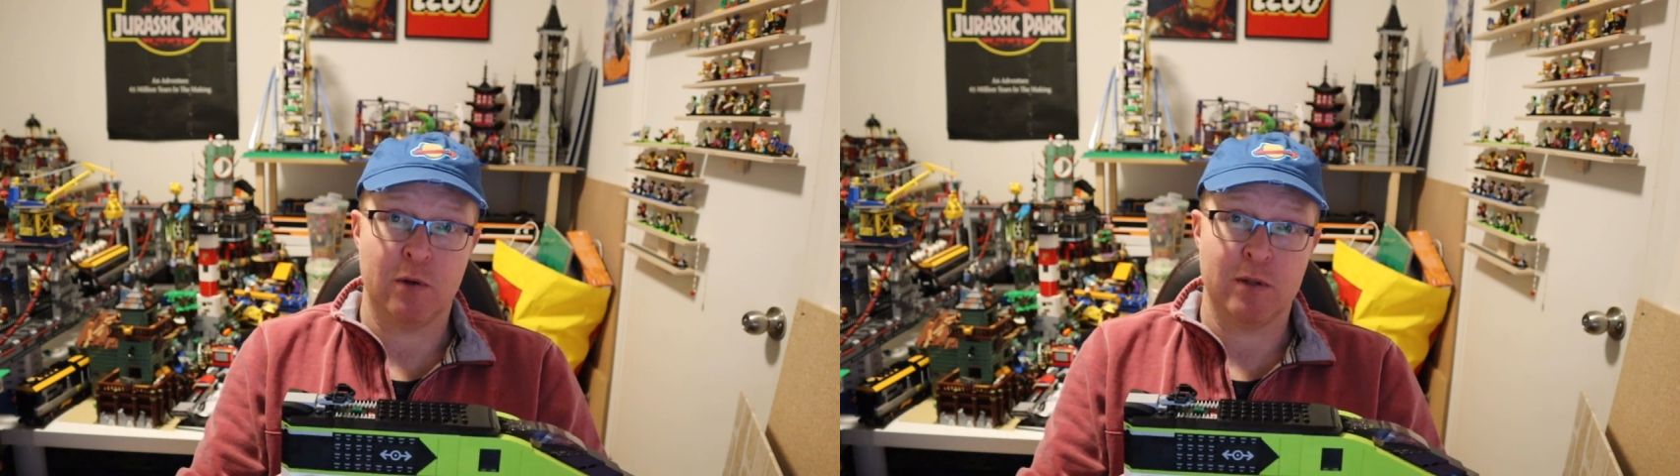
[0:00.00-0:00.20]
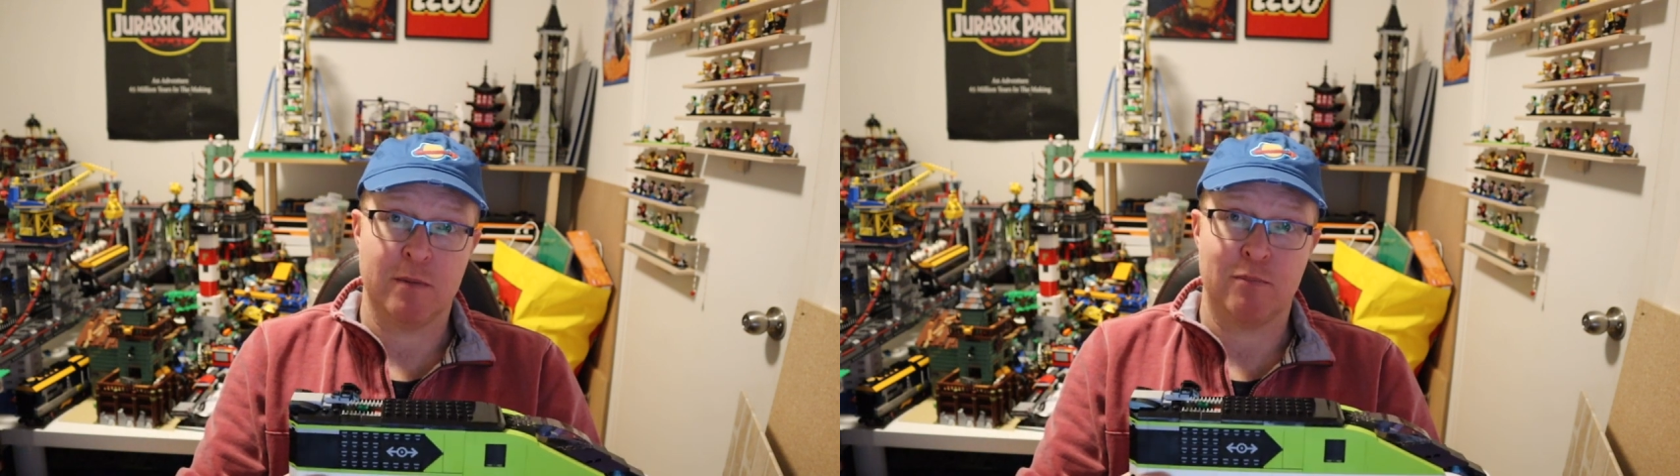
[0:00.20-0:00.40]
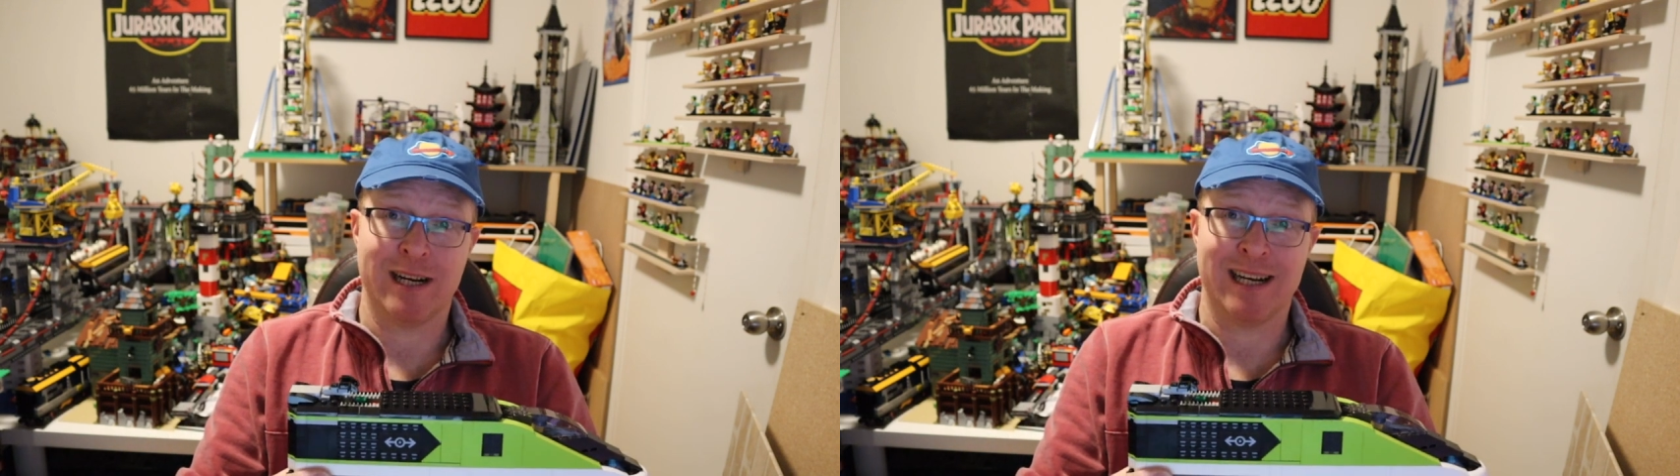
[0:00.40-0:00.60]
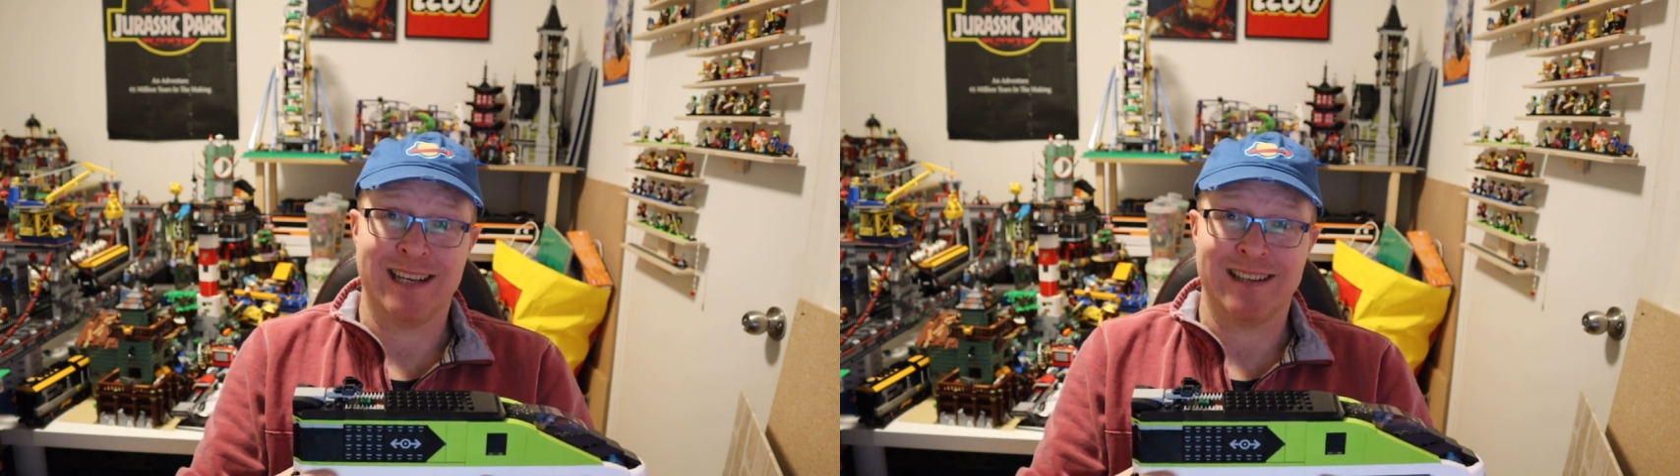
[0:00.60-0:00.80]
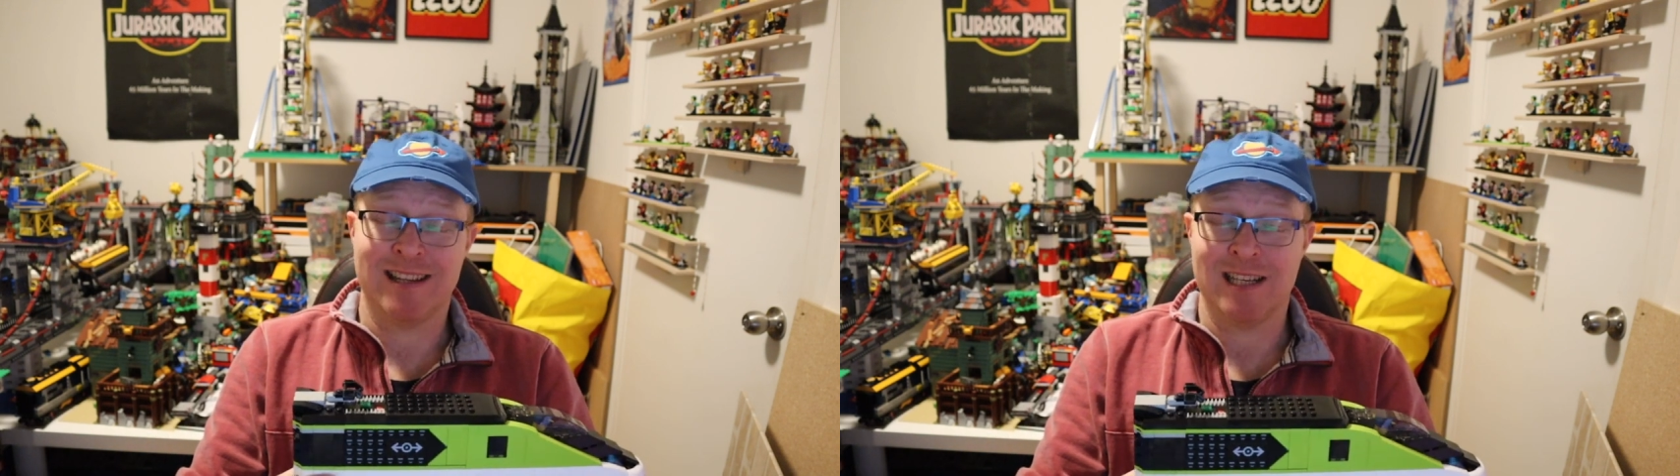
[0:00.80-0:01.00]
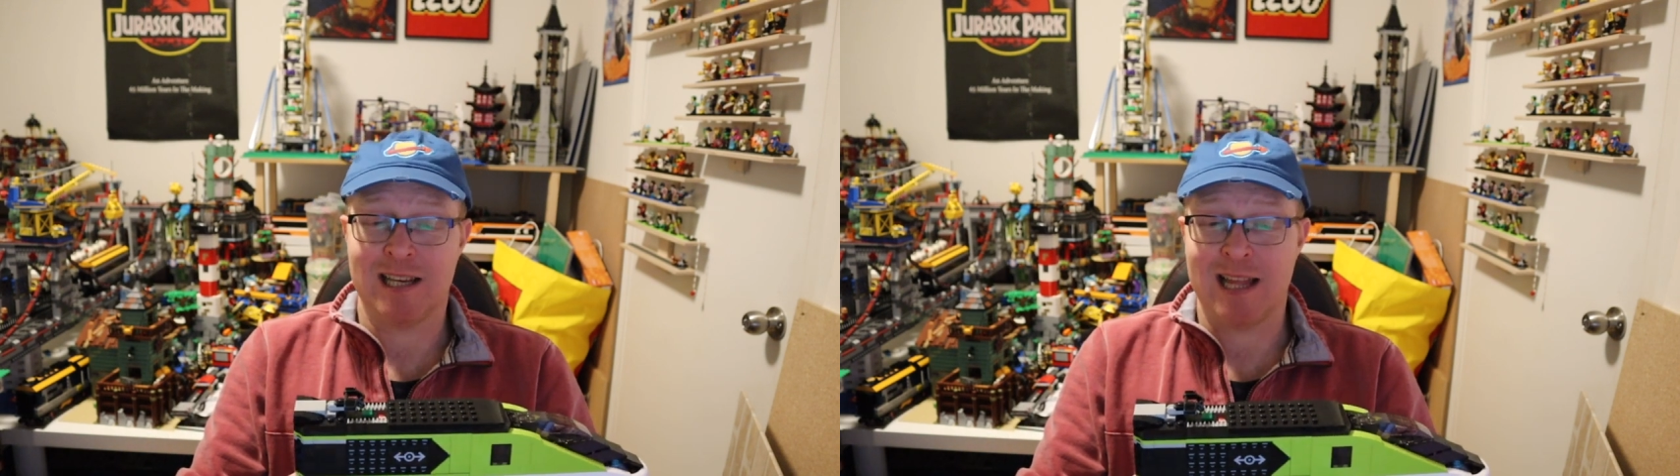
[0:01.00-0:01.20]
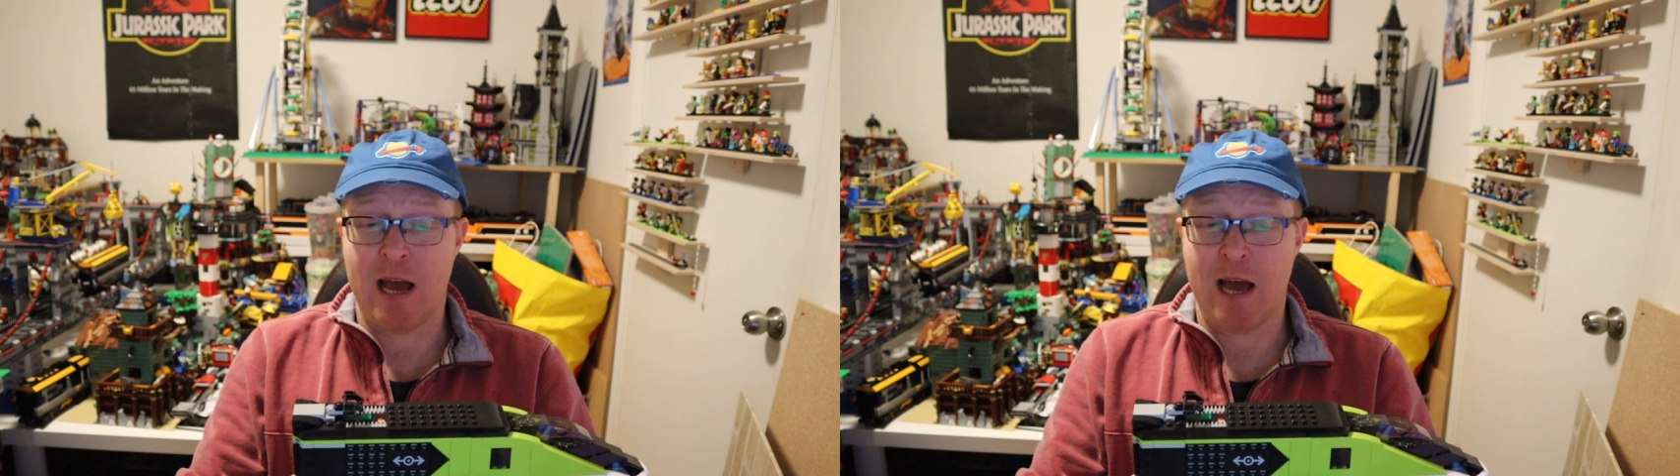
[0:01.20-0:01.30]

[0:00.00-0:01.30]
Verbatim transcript: on to Bricklink and things like